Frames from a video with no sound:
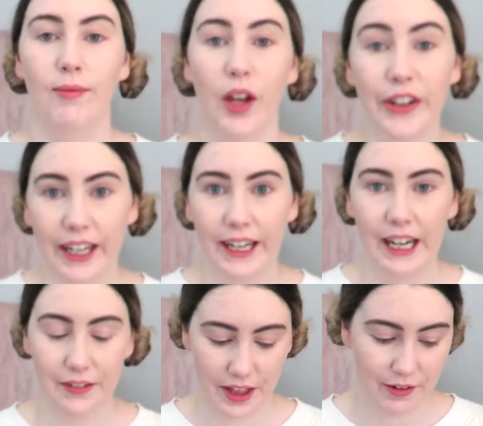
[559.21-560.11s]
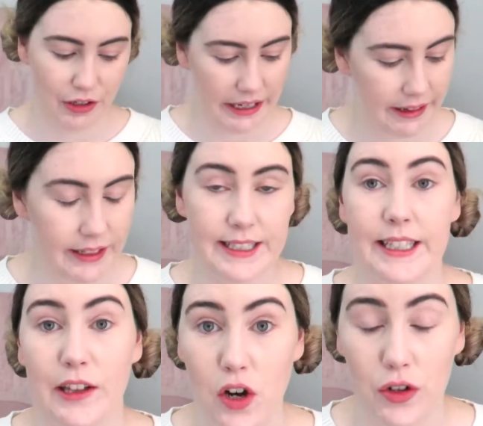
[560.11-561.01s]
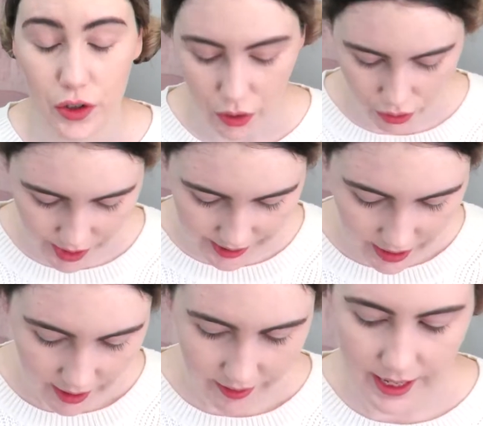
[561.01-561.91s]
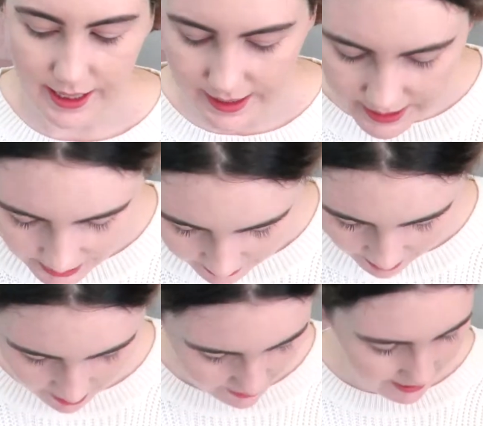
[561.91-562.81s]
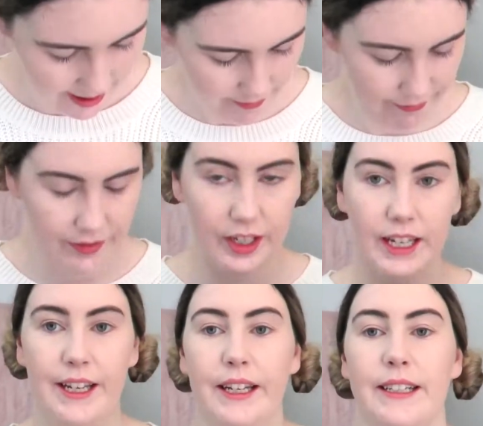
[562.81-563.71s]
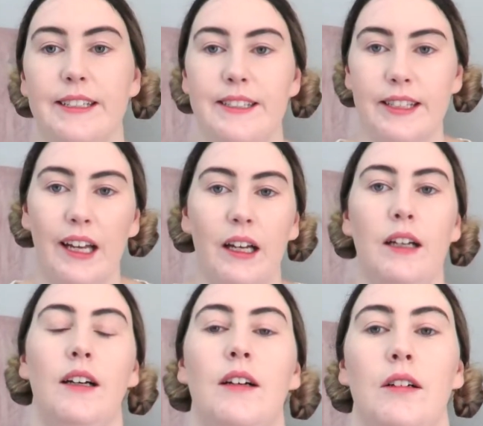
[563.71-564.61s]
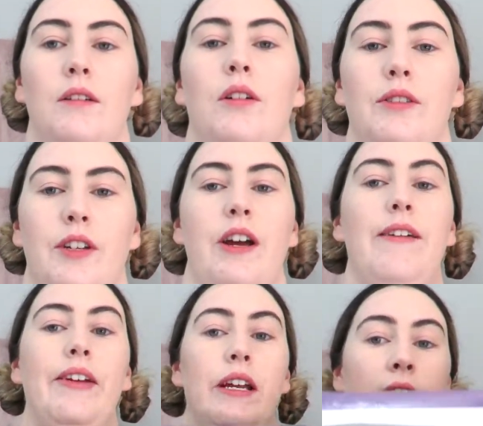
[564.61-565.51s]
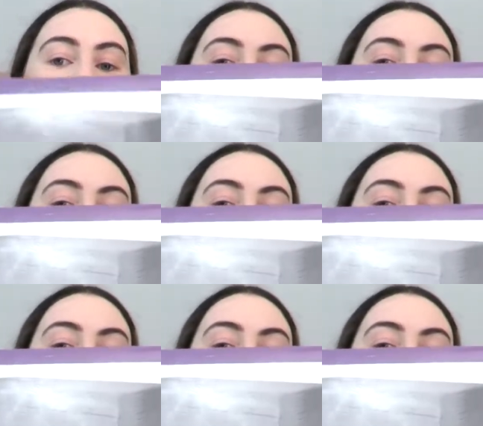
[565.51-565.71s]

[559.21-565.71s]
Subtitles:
Okay, after that ridiculously long story, the next thing I have is also heavy.